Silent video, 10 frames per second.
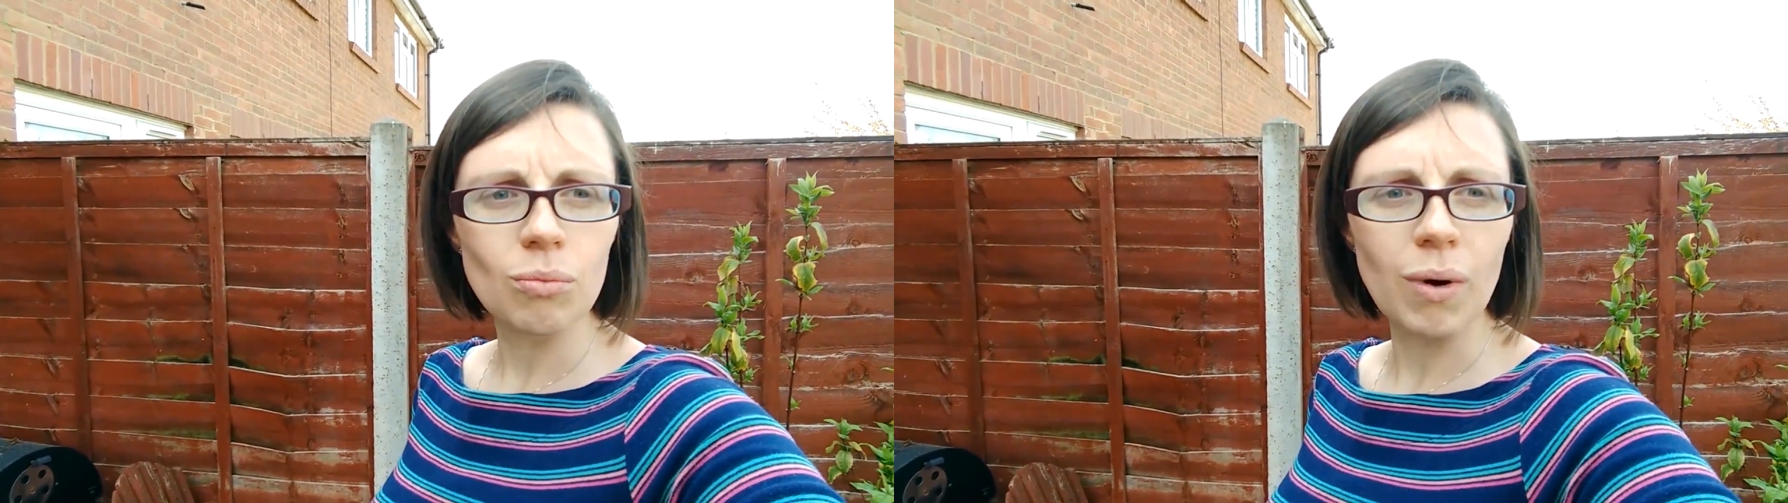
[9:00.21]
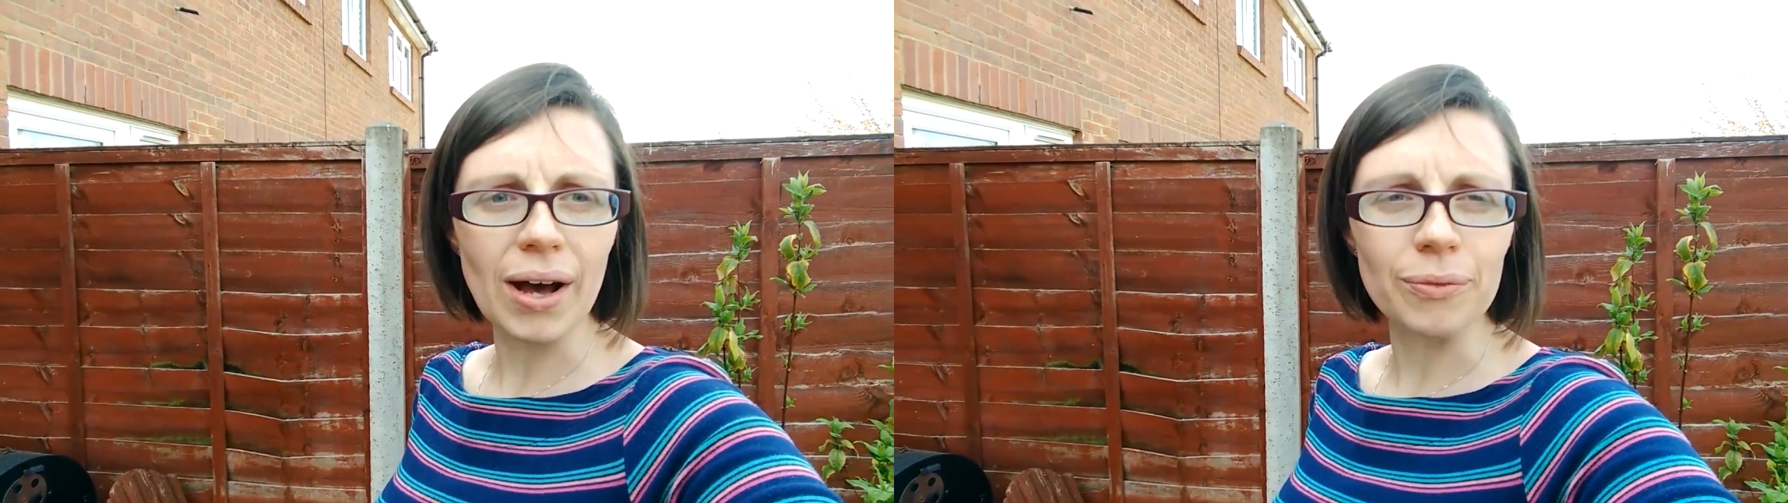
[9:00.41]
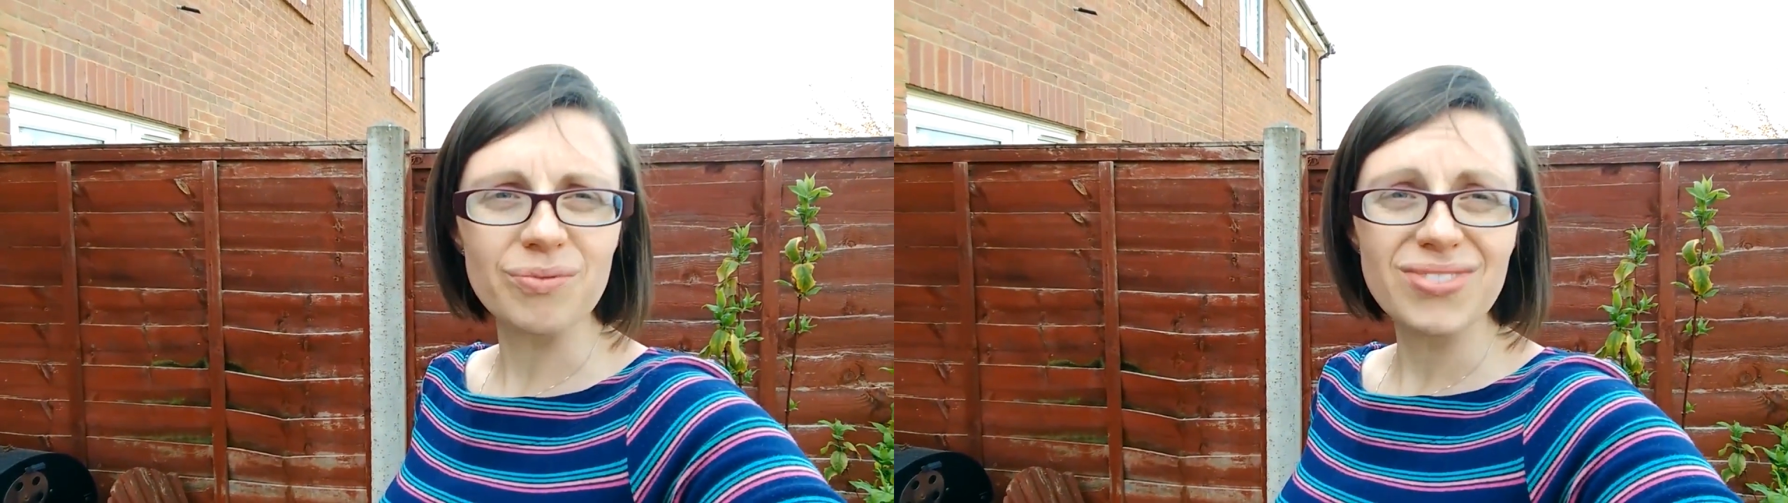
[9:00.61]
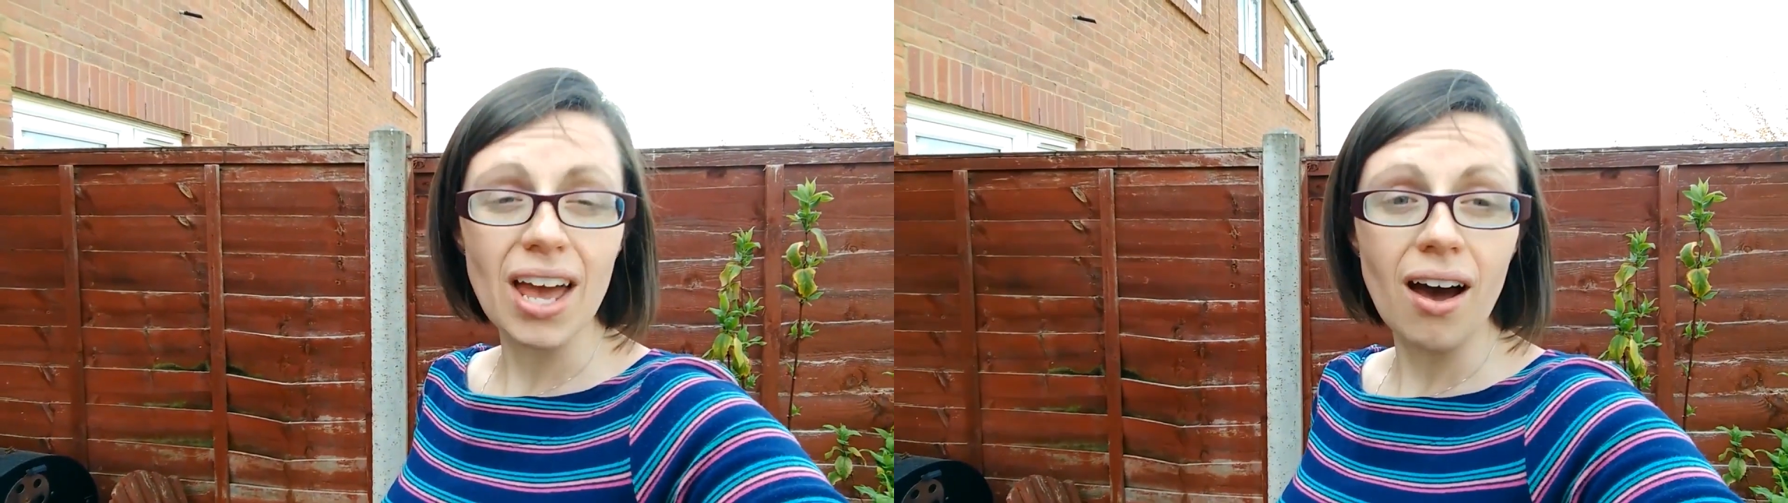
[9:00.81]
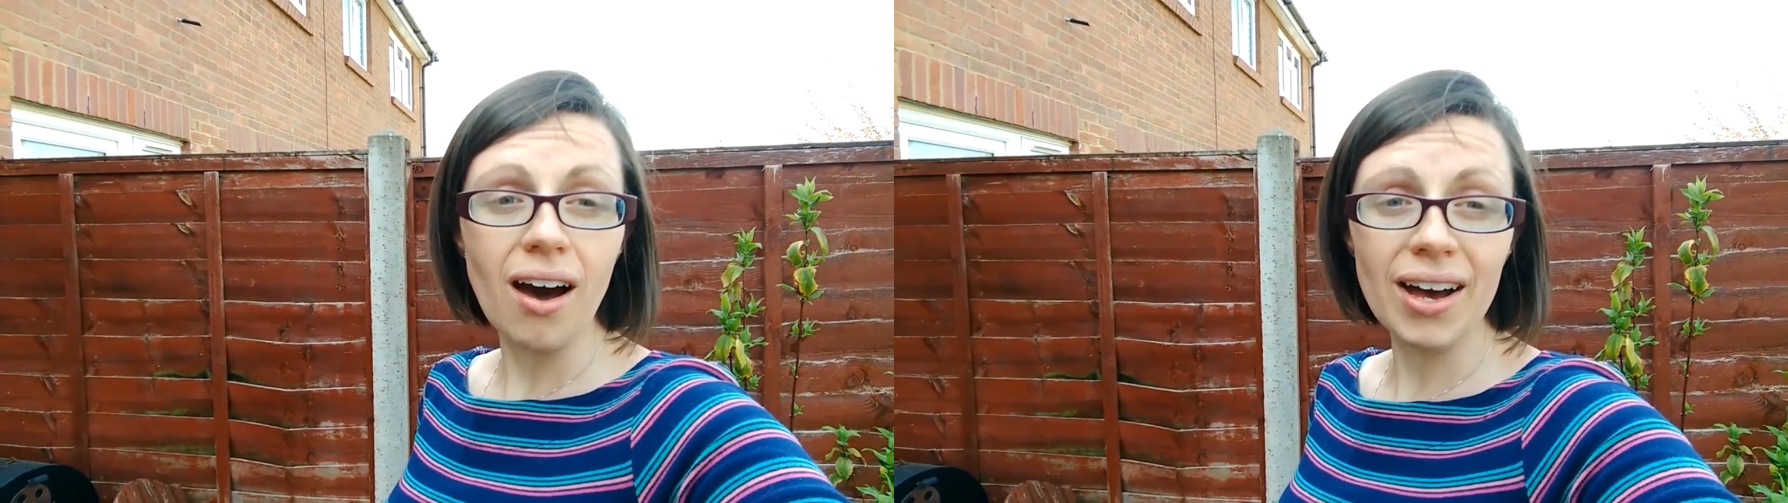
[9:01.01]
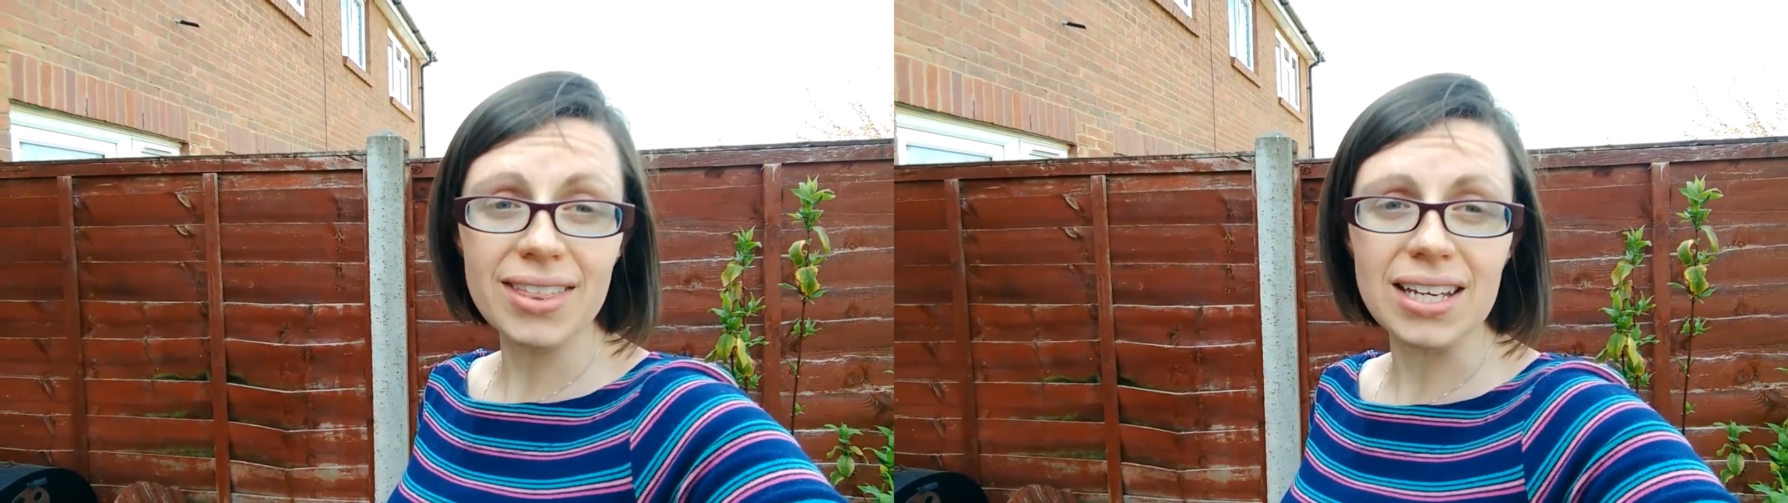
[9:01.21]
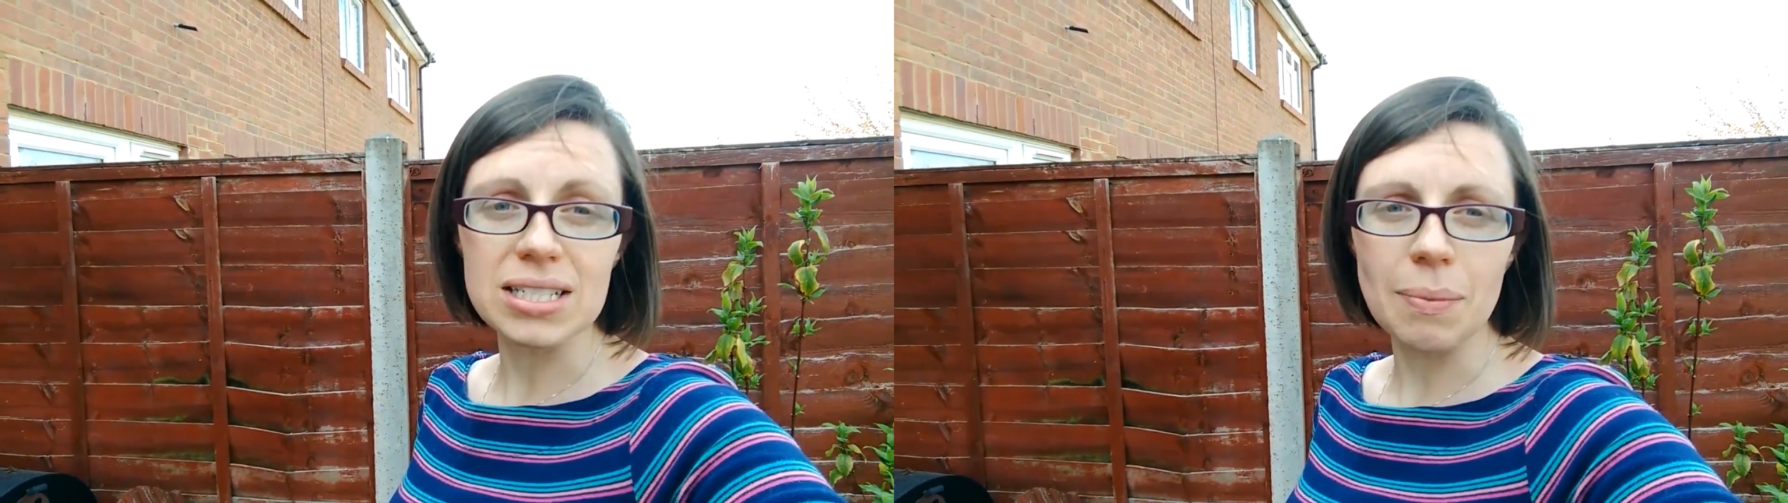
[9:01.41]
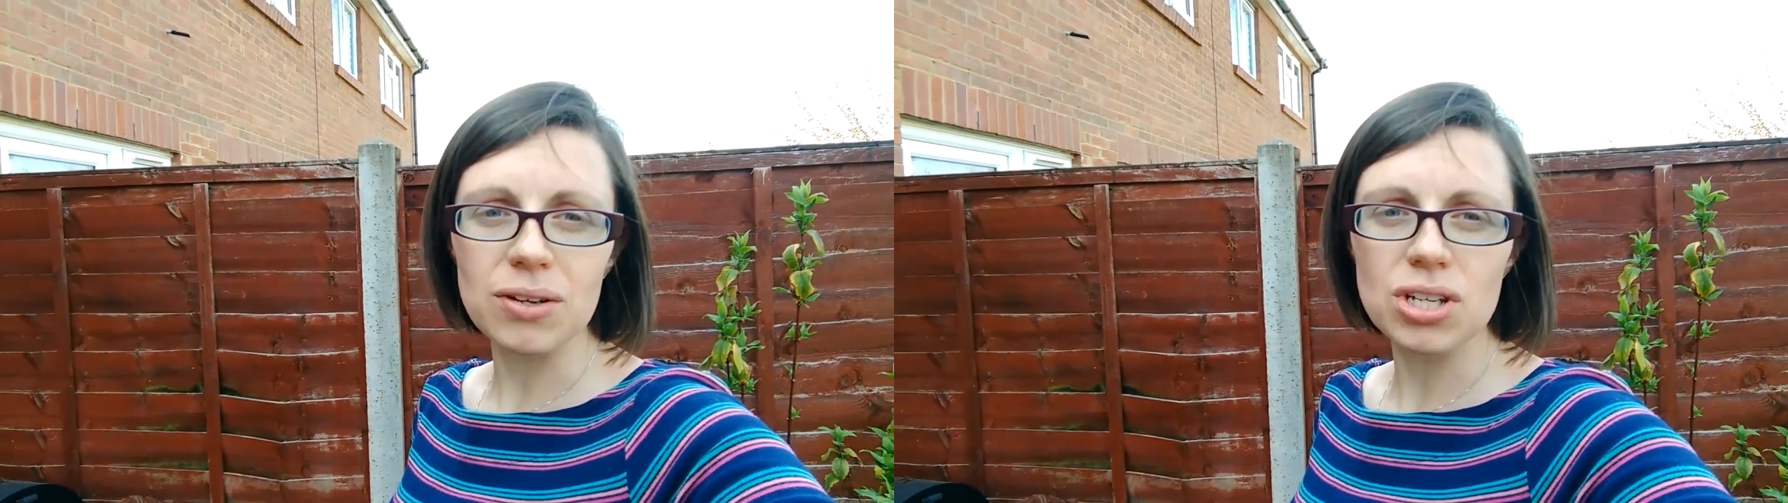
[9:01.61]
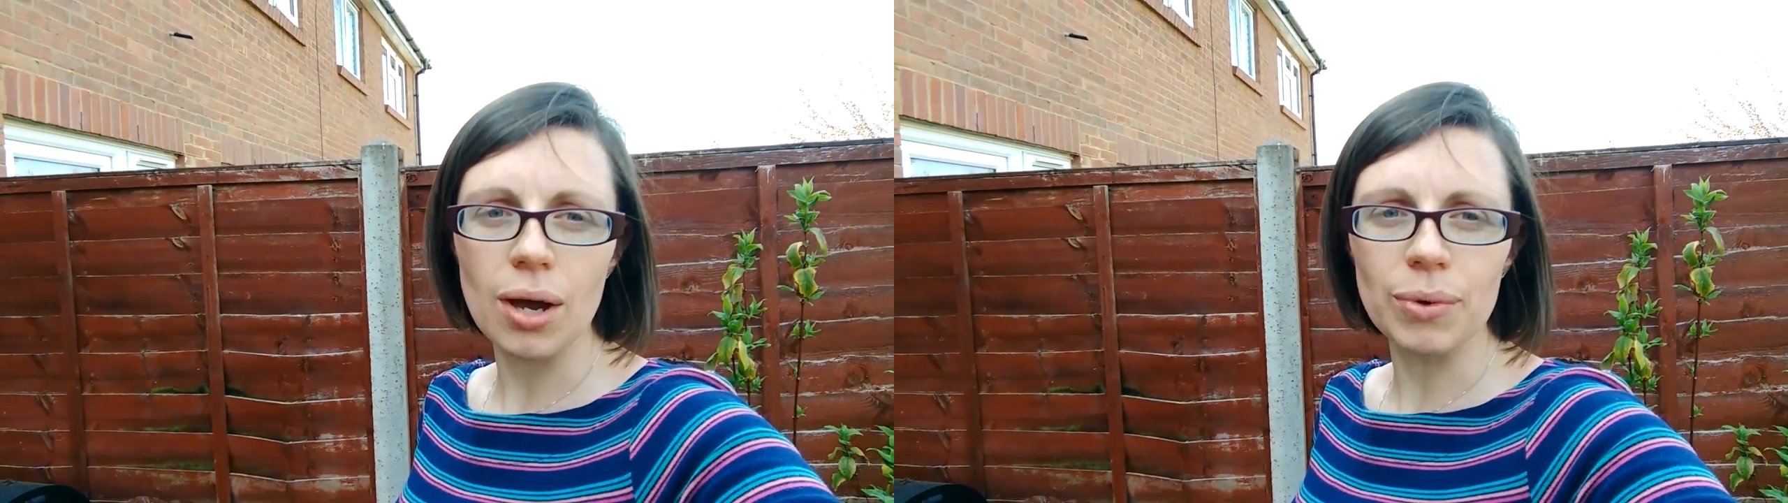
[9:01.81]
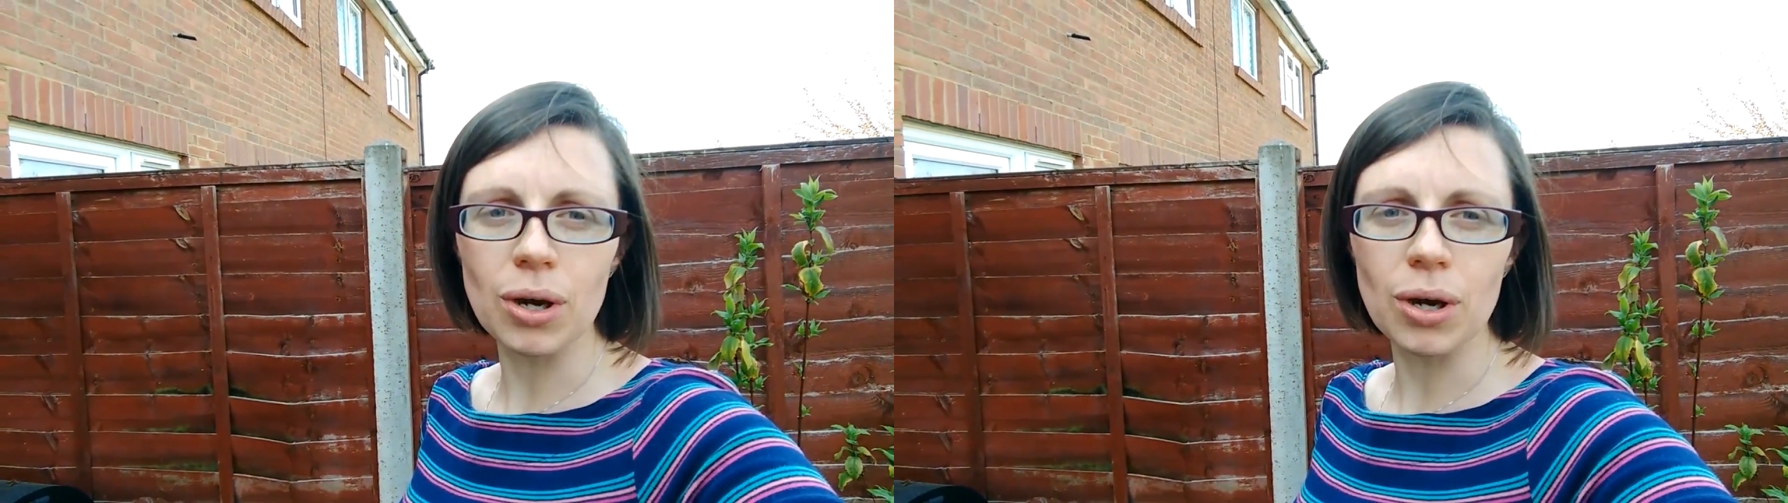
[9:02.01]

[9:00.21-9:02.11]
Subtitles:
Well, I think it's about time